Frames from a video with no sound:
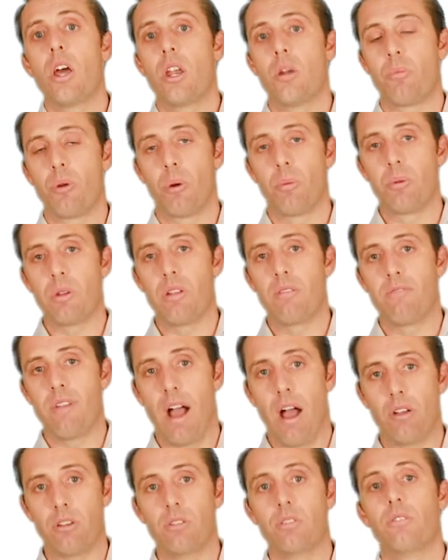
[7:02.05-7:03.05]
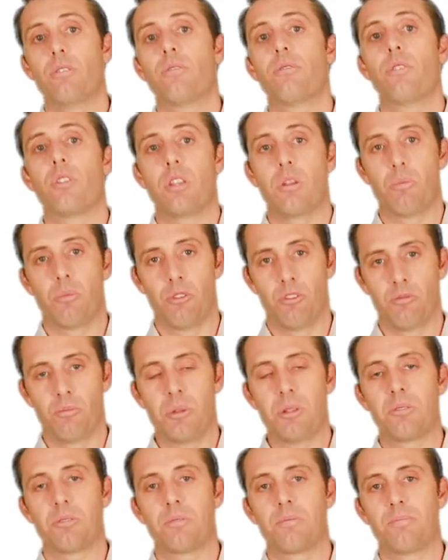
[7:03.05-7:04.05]
an appropriate value for the
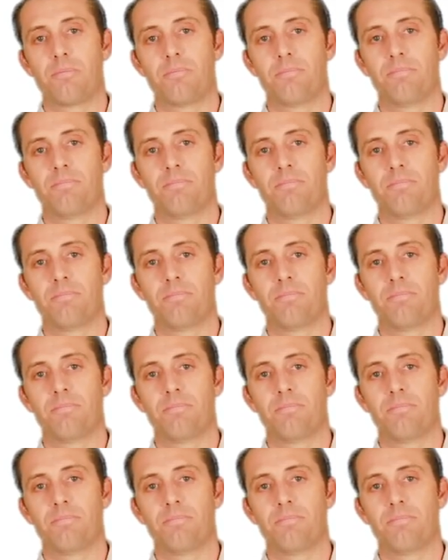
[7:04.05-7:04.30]
improvements.